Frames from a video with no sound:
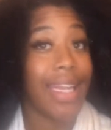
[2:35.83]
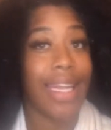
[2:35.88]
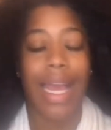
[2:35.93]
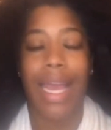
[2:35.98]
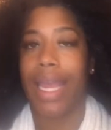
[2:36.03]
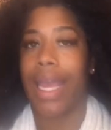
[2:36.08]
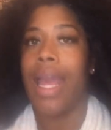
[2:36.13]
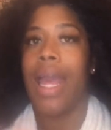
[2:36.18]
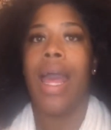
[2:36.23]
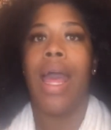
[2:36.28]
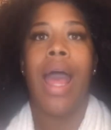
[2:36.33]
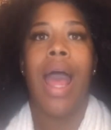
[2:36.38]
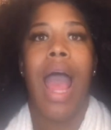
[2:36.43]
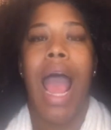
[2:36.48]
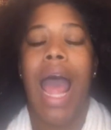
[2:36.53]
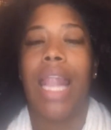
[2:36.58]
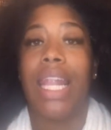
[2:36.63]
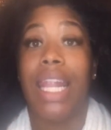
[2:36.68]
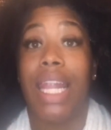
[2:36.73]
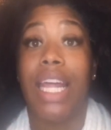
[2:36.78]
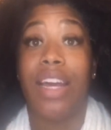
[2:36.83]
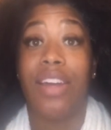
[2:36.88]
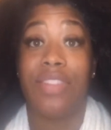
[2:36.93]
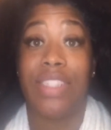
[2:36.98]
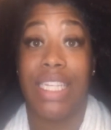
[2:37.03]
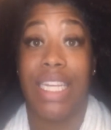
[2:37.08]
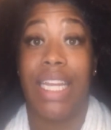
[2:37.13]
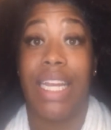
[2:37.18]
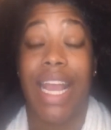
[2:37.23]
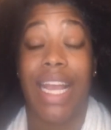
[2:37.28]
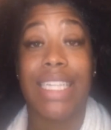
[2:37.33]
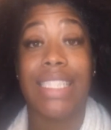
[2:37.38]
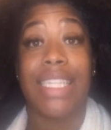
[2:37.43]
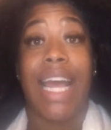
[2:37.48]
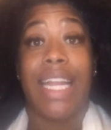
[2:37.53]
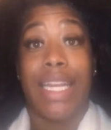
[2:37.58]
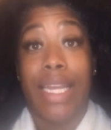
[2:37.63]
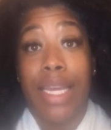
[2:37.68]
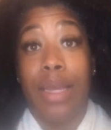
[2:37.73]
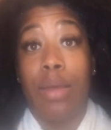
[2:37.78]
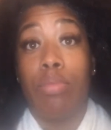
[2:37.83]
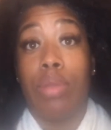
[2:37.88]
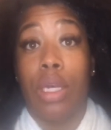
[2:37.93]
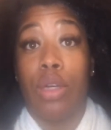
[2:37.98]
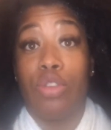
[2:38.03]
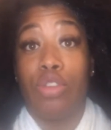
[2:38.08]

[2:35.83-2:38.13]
Like, I love seeing that because I did blow